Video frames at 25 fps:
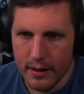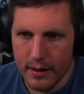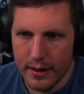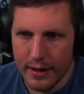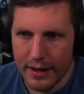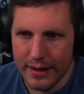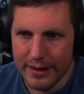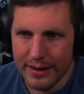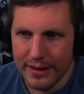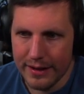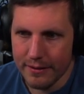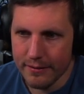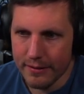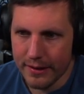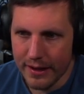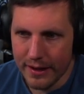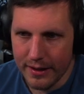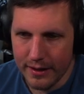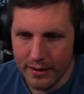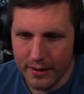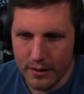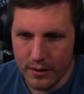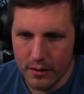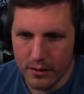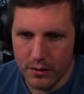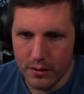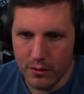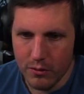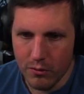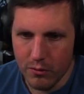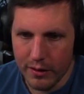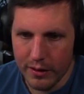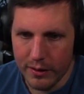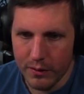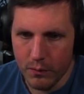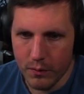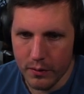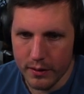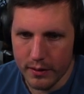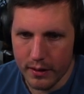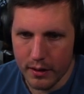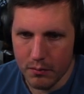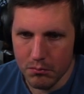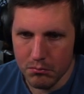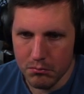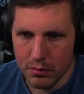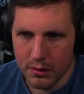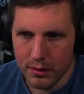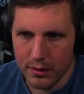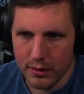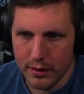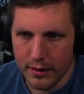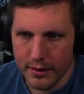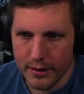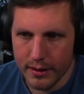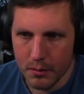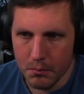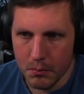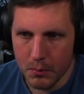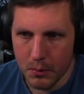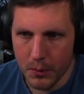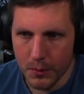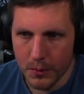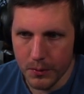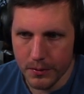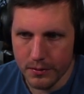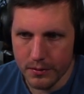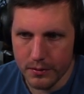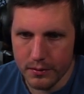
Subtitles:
And then again, you really want Unpluckable.